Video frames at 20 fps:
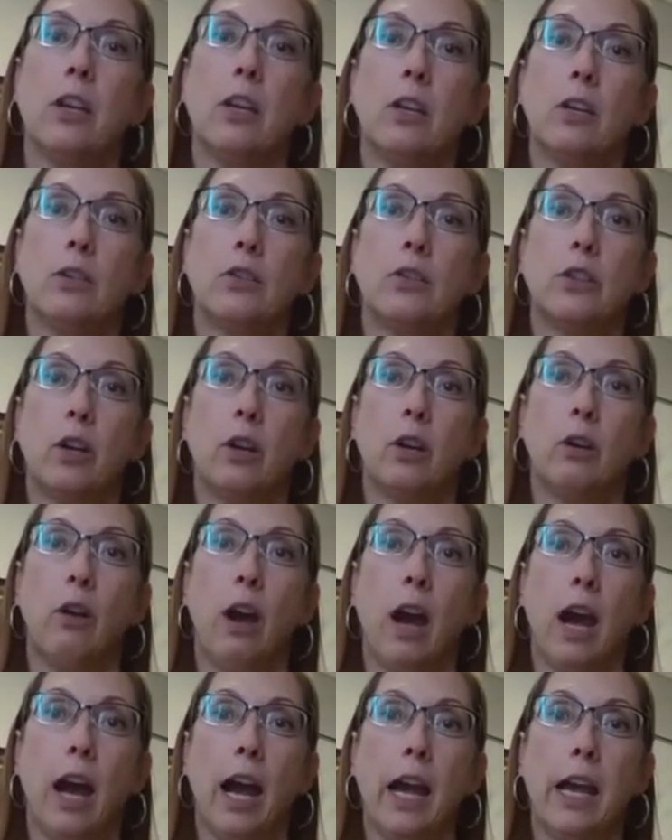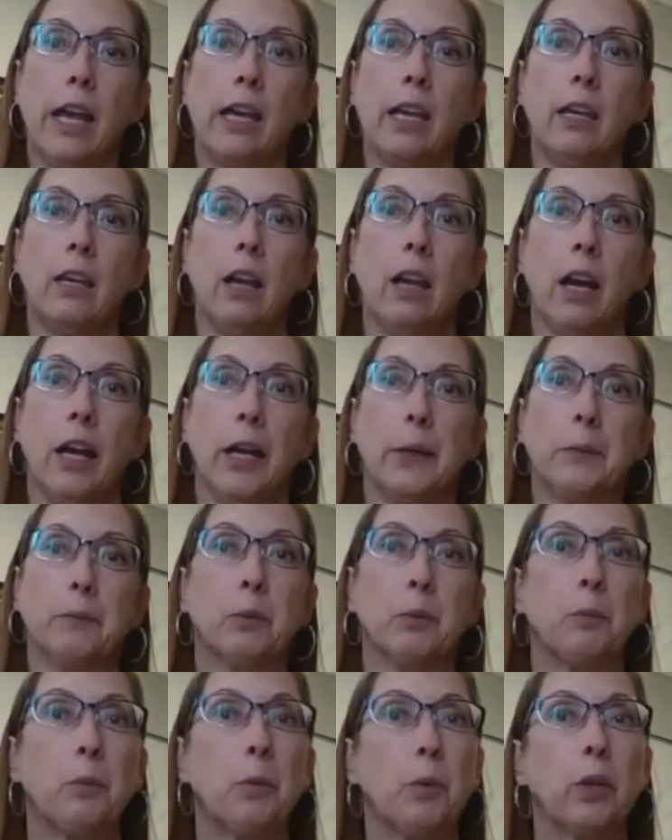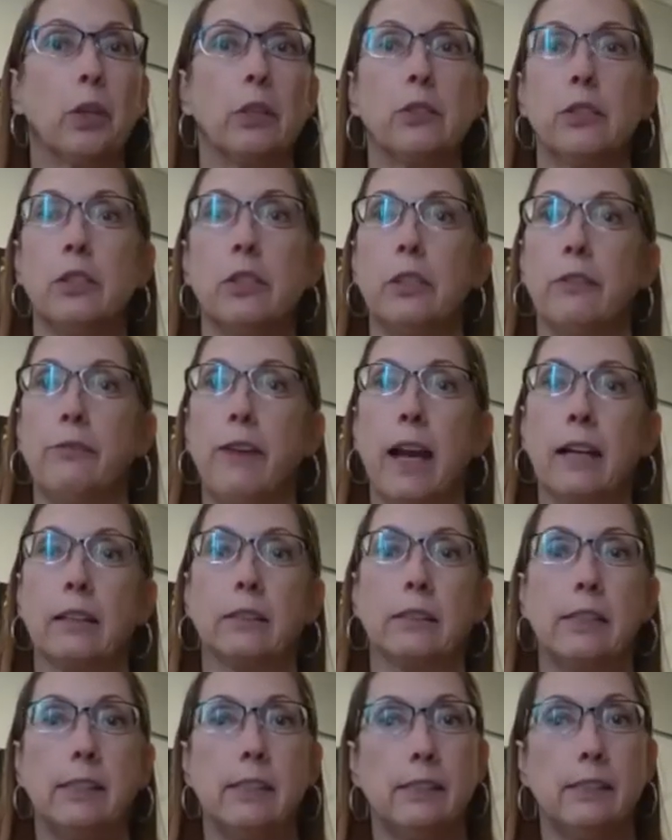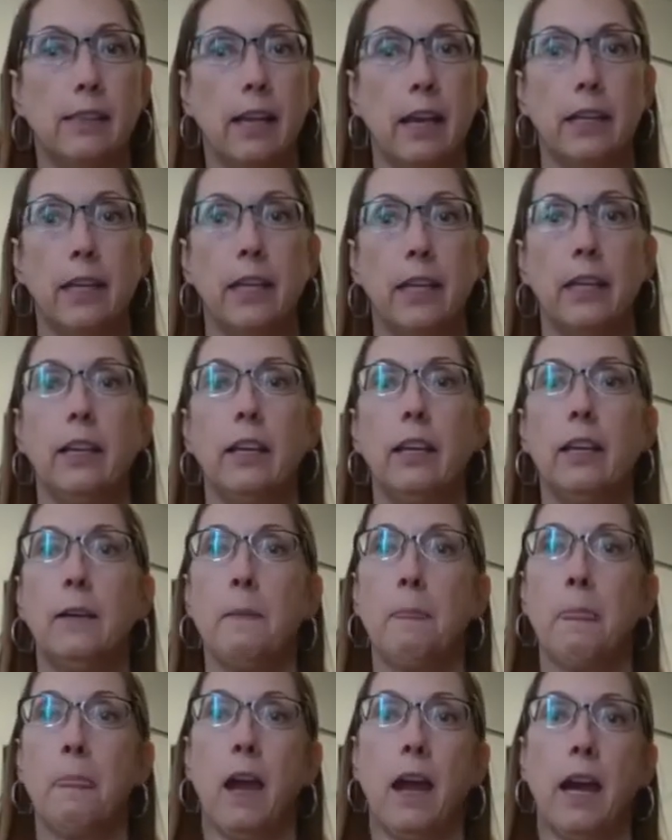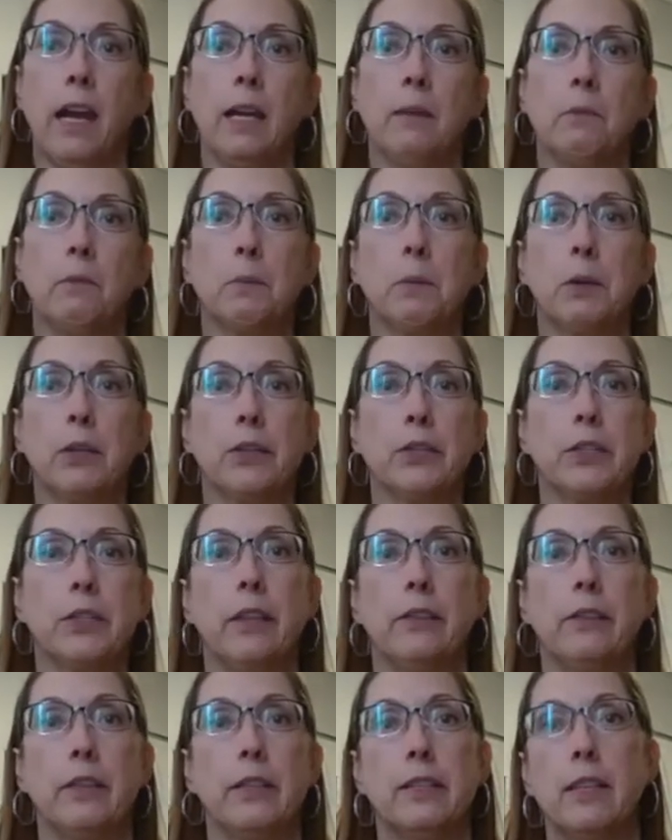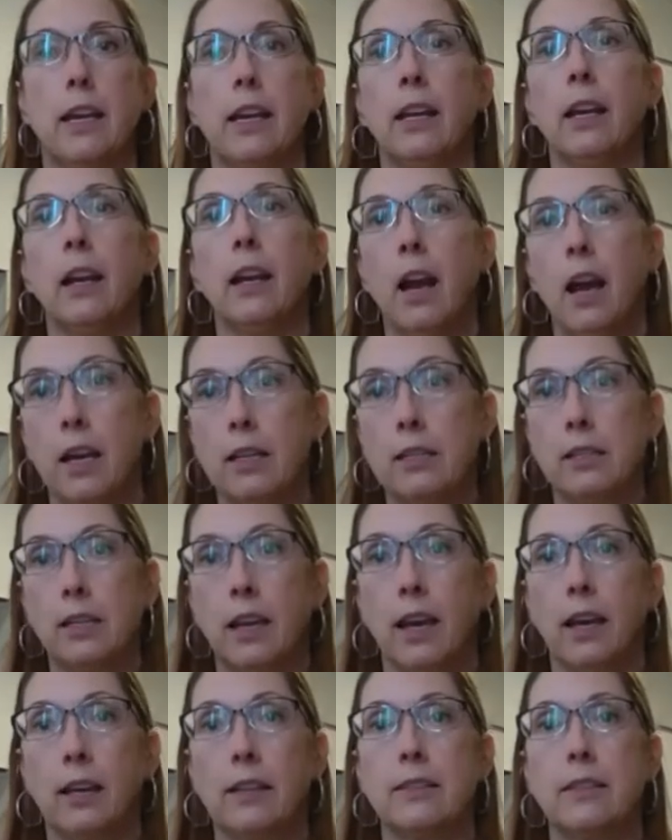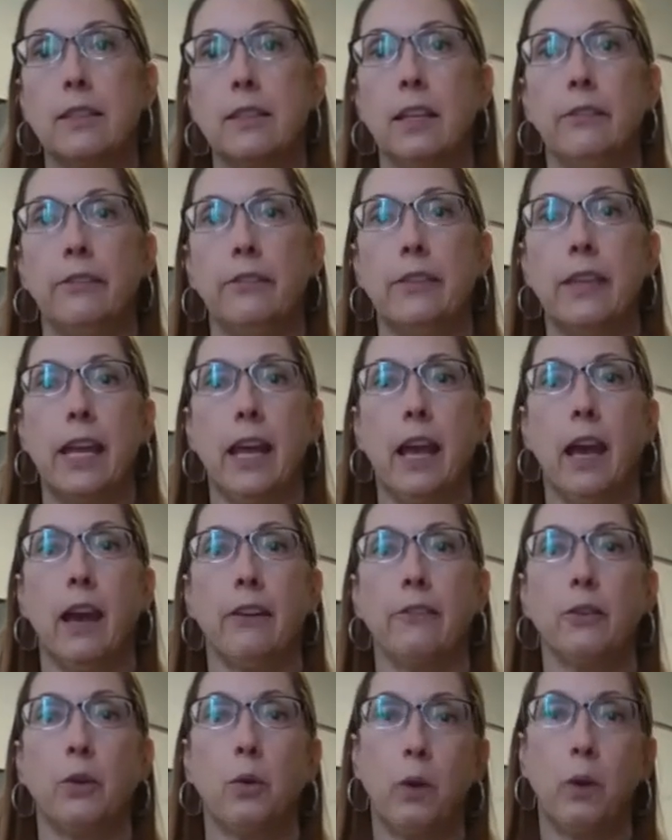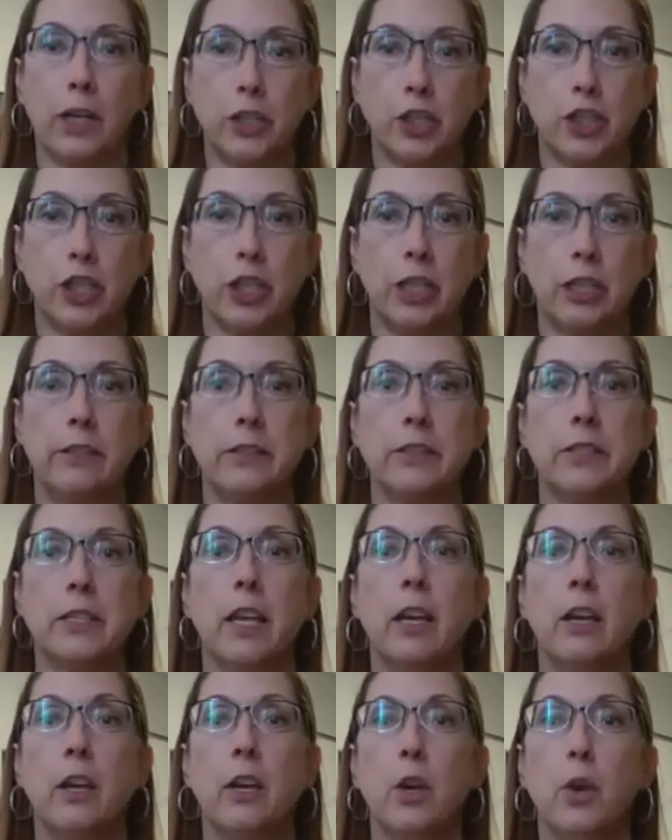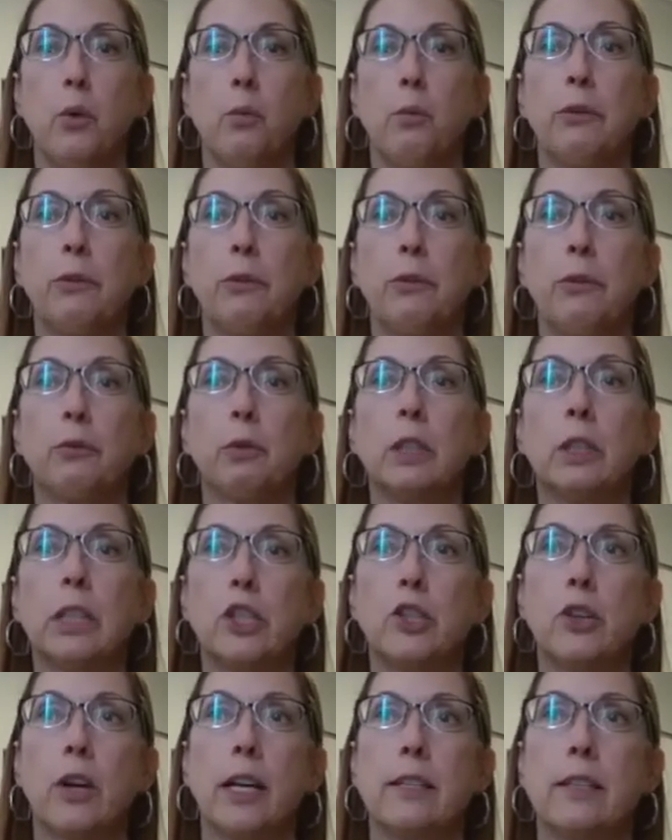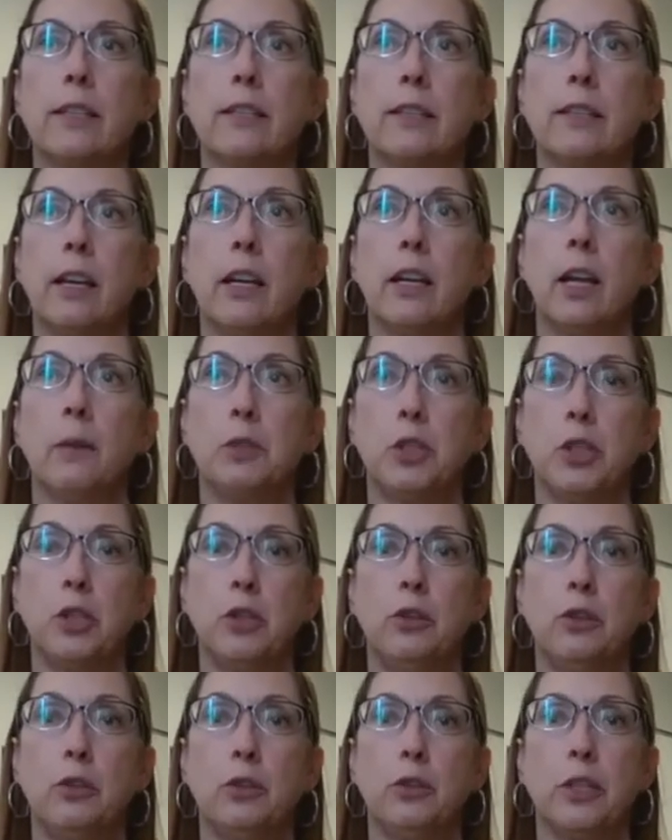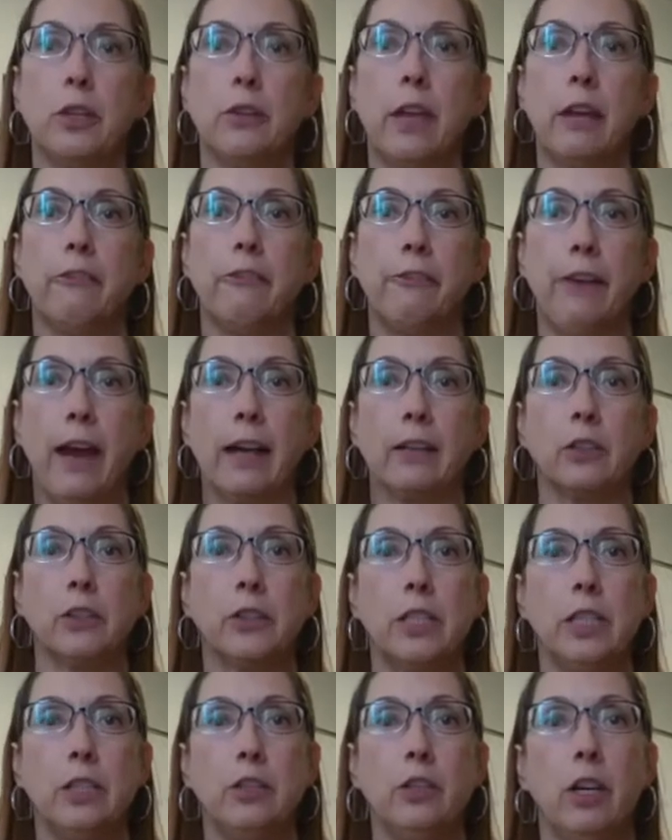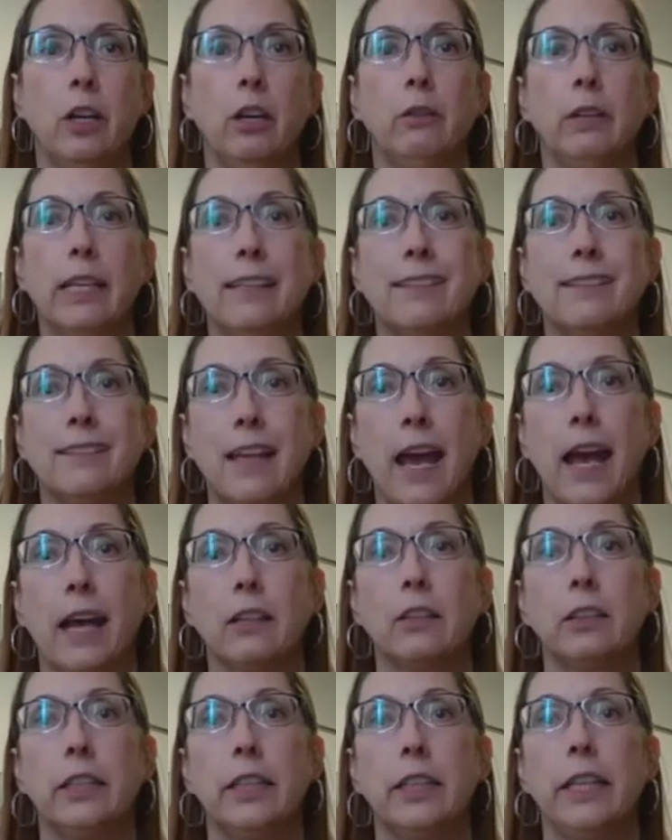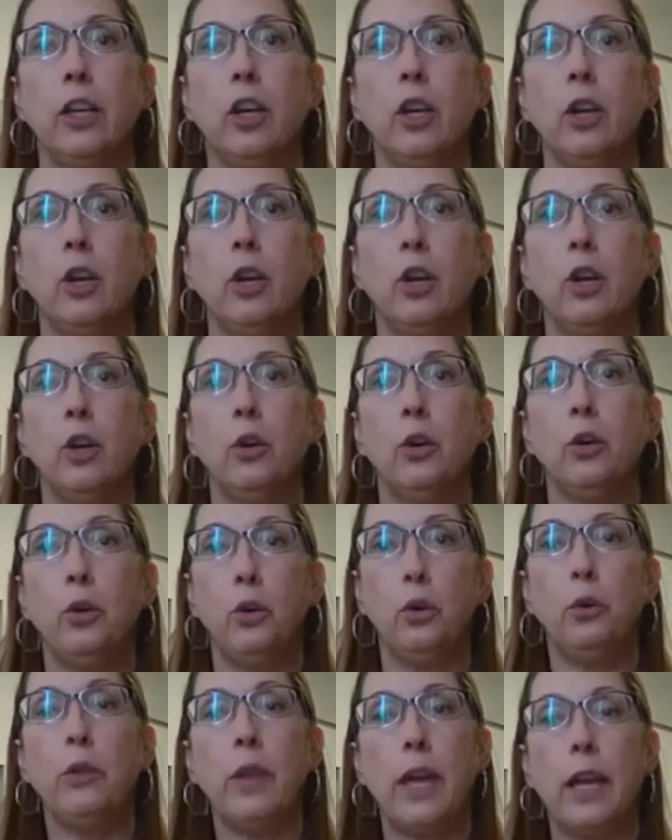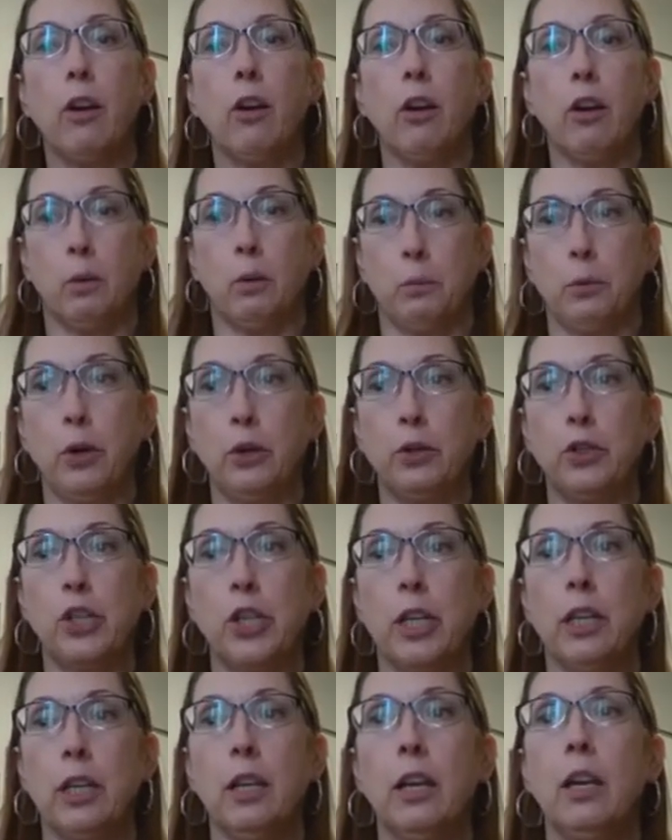So I um, report to the Faculty Senate. I am the person that the Senate contacts if they have questions. We've really tried to set it up too so that faculty know exactly who they are approaching,